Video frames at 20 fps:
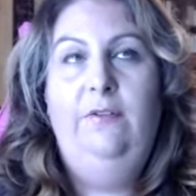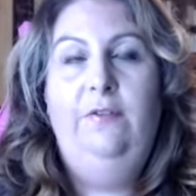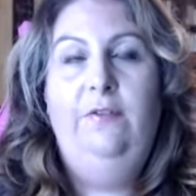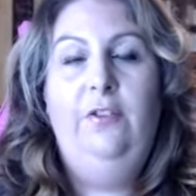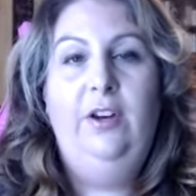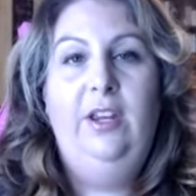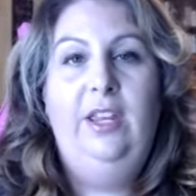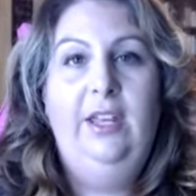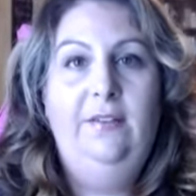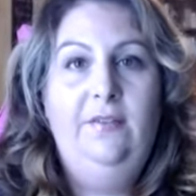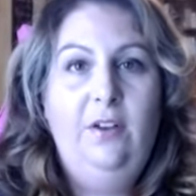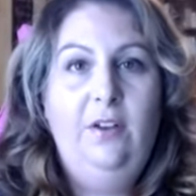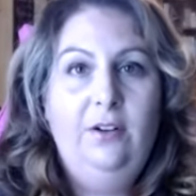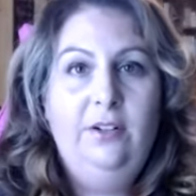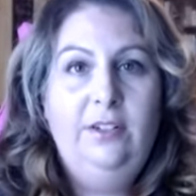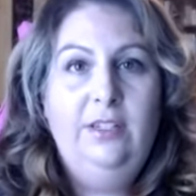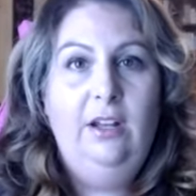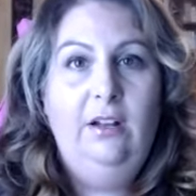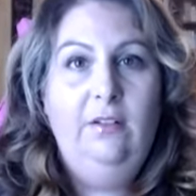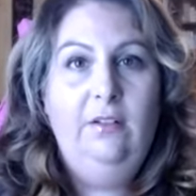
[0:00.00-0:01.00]
forgive
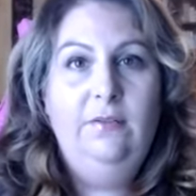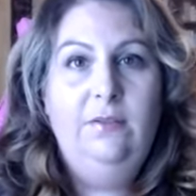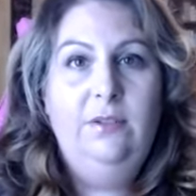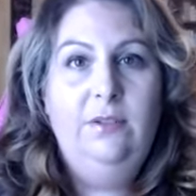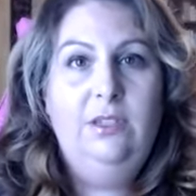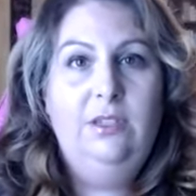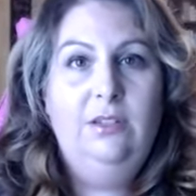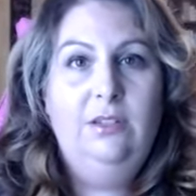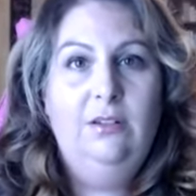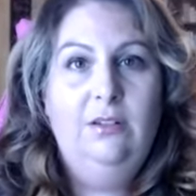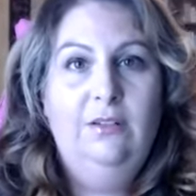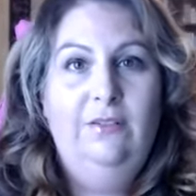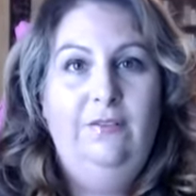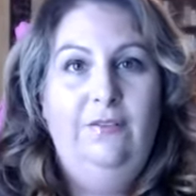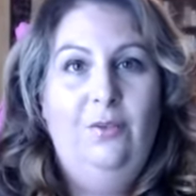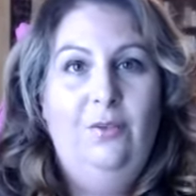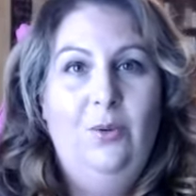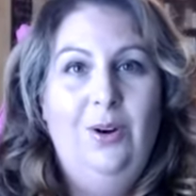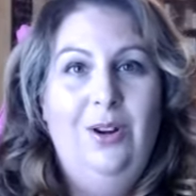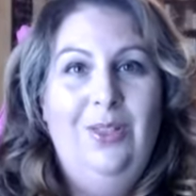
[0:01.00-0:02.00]
ourselves
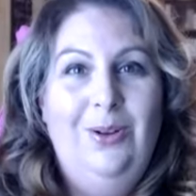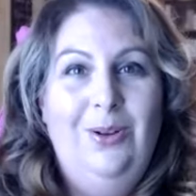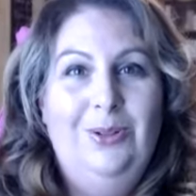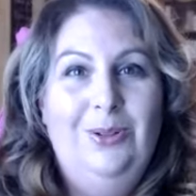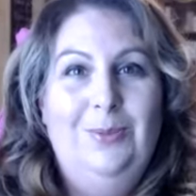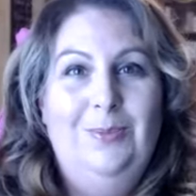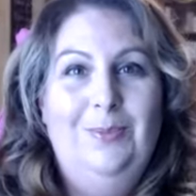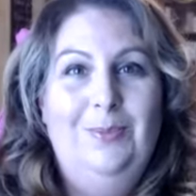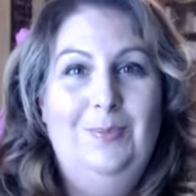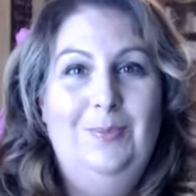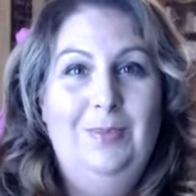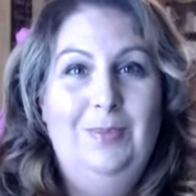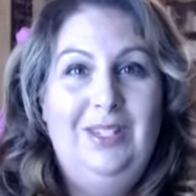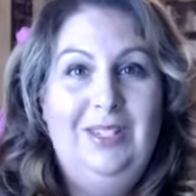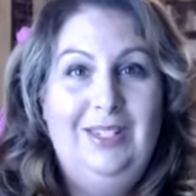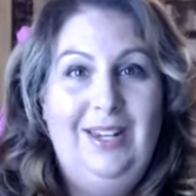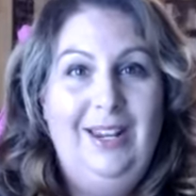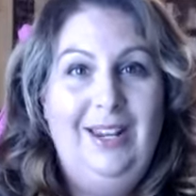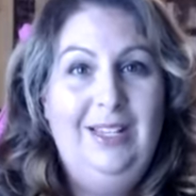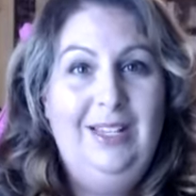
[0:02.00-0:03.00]
for those
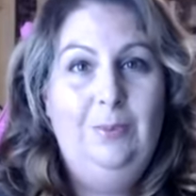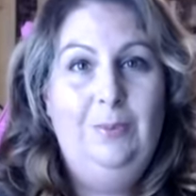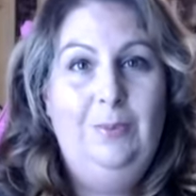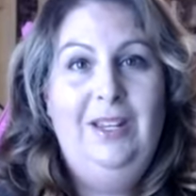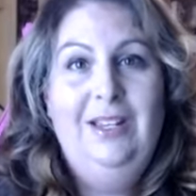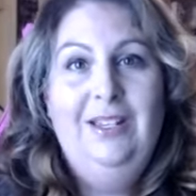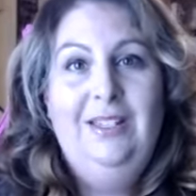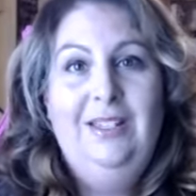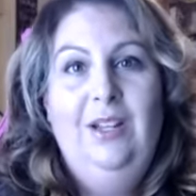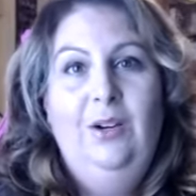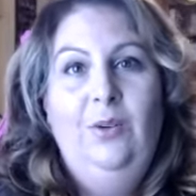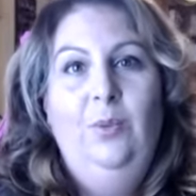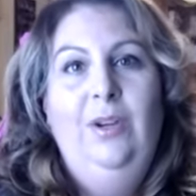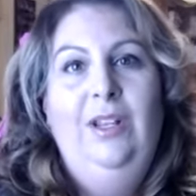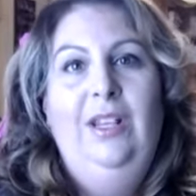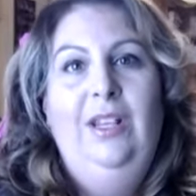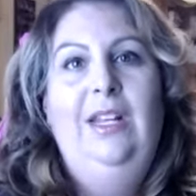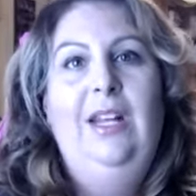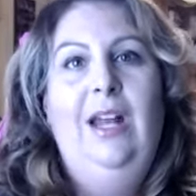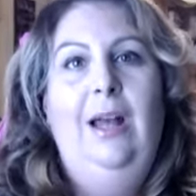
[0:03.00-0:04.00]
mistakes because they're
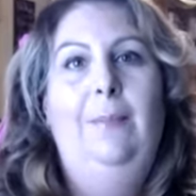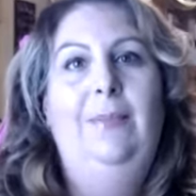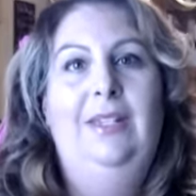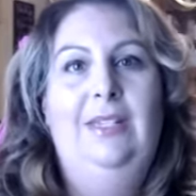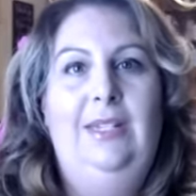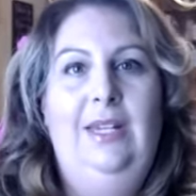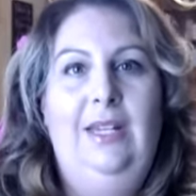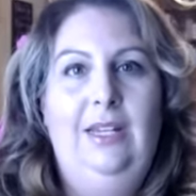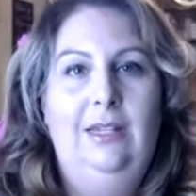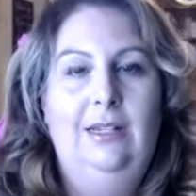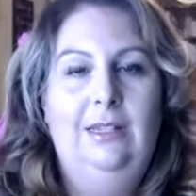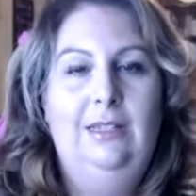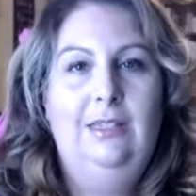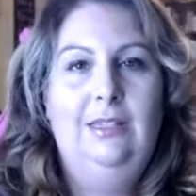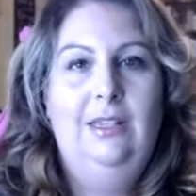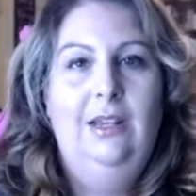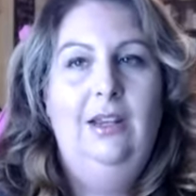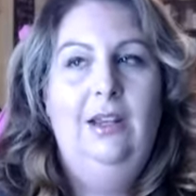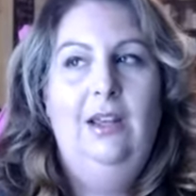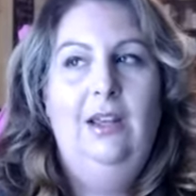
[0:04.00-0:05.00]
really not
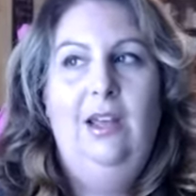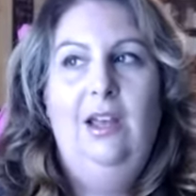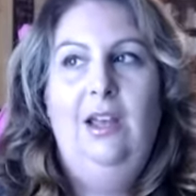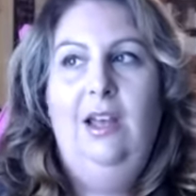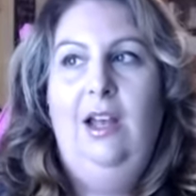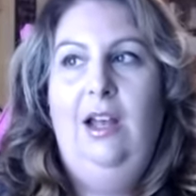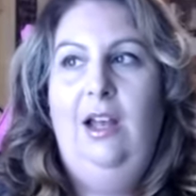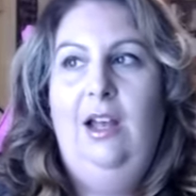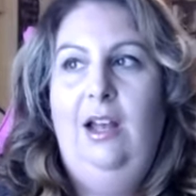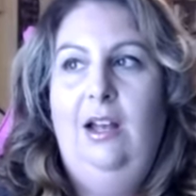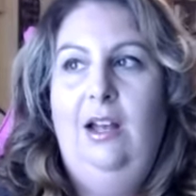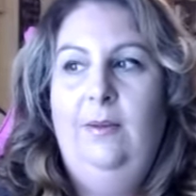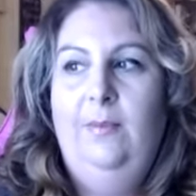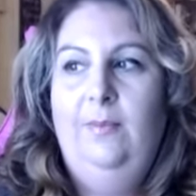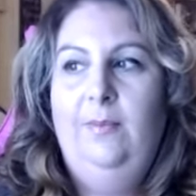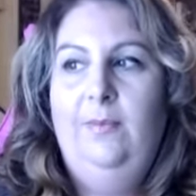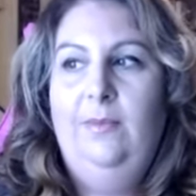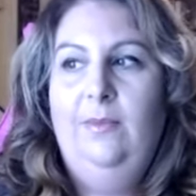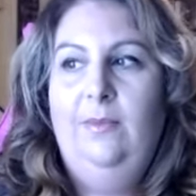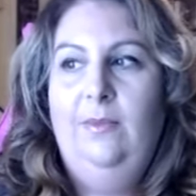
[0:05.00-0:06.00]
mistakes
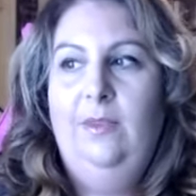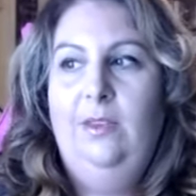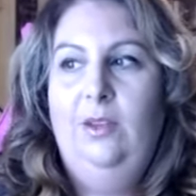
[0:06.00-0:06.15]
um,